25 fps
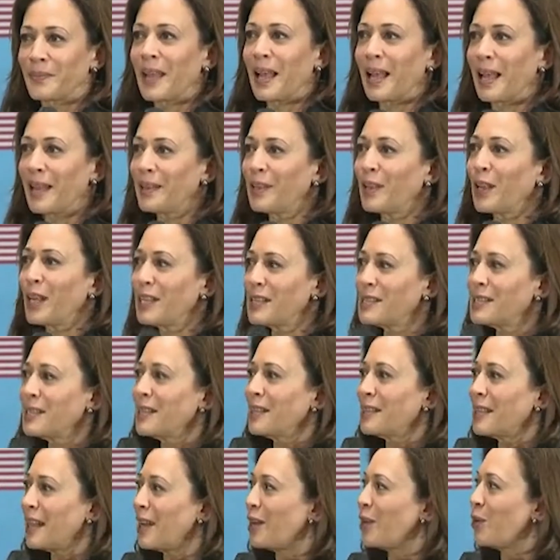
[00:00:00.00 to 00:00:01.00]
And
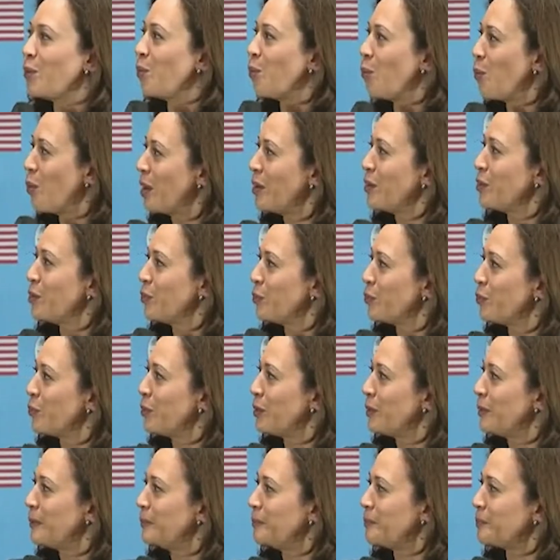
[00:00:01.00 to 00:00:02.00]
isn't that a
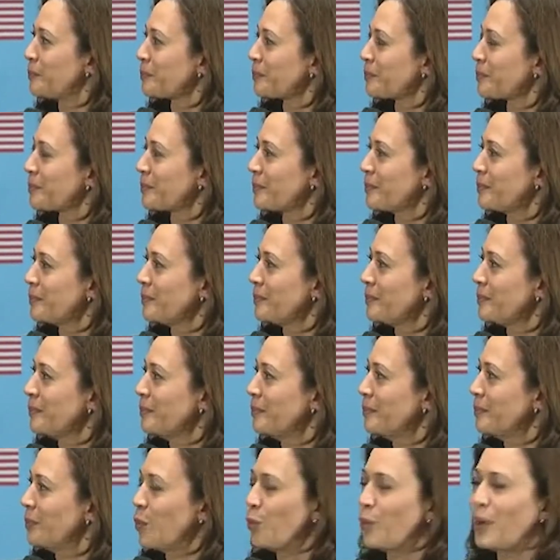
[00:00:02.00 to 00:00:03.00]
wonderful
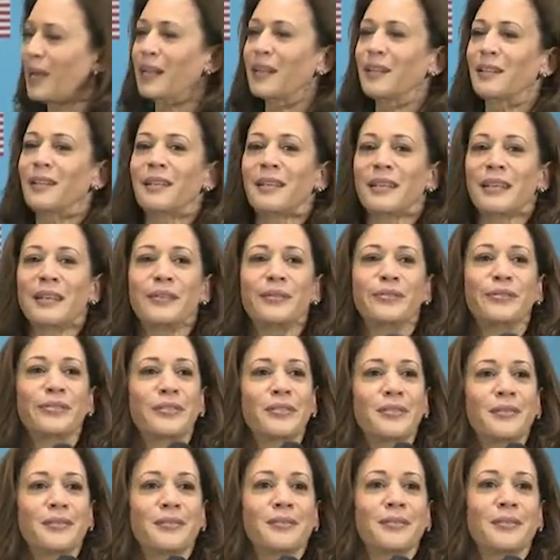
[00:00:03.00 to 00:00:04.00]
way to
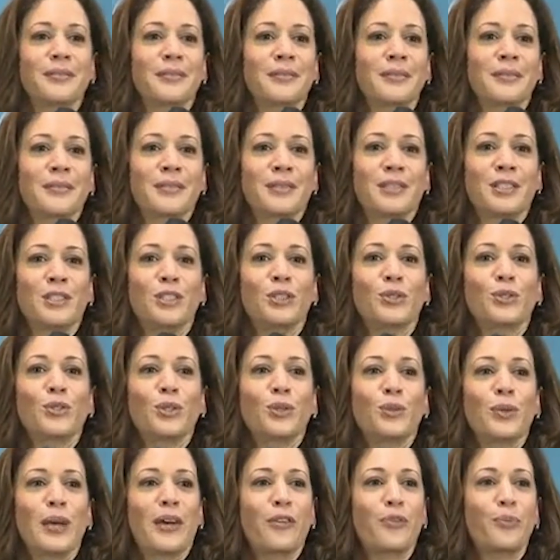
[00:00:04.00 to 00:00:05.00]
live? To know
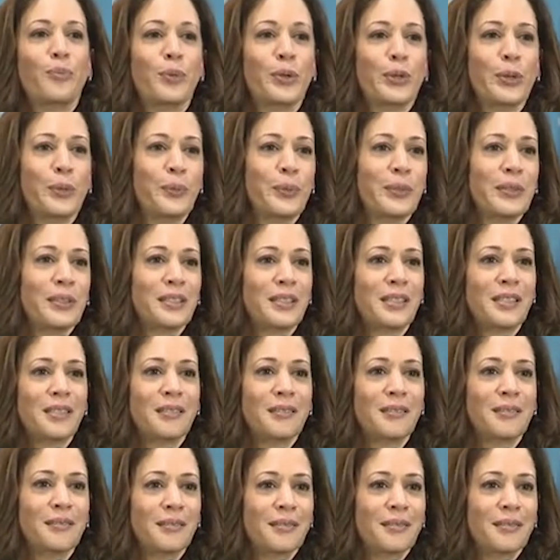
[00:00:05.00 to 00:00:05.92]
you have purpose.